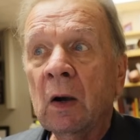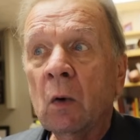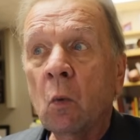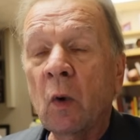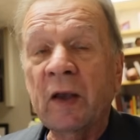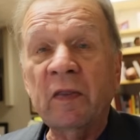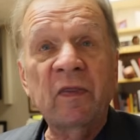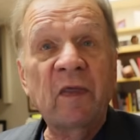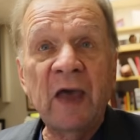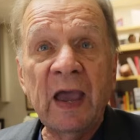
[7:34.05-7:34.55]

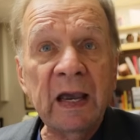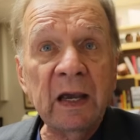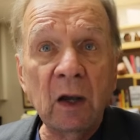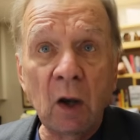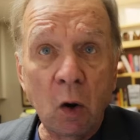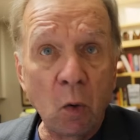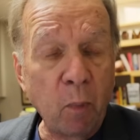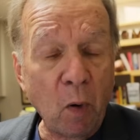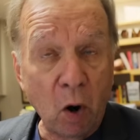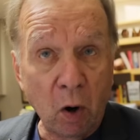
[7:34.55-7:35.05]
when they
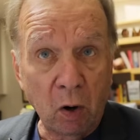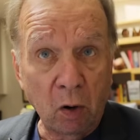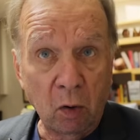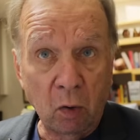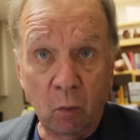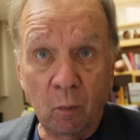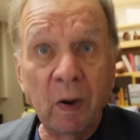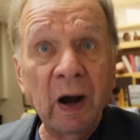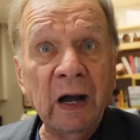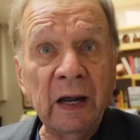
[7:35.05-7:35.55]
go
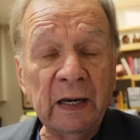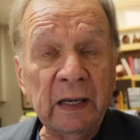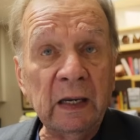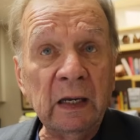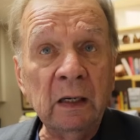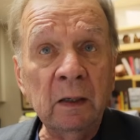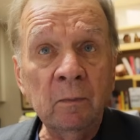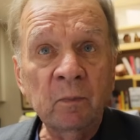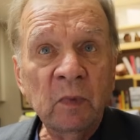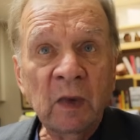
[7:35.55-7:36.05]
borrow
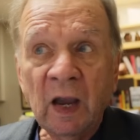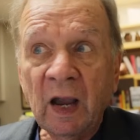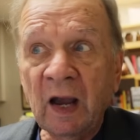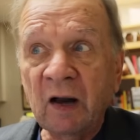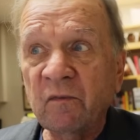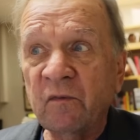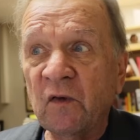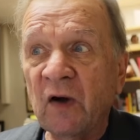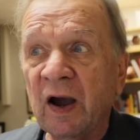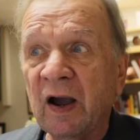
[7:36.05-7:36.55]
money
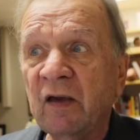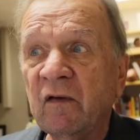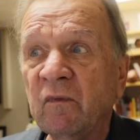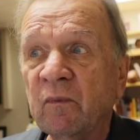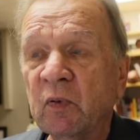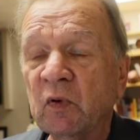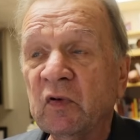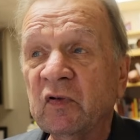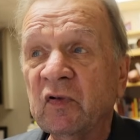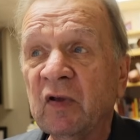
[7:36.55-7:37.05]
at
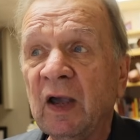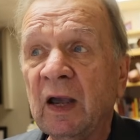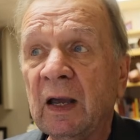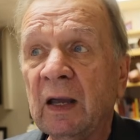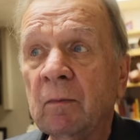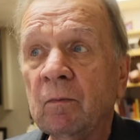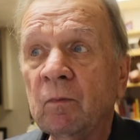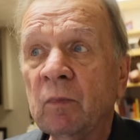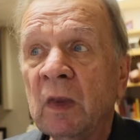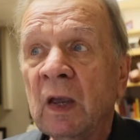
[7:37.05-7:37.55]

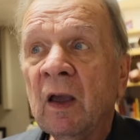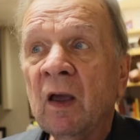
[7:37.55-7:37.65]
5%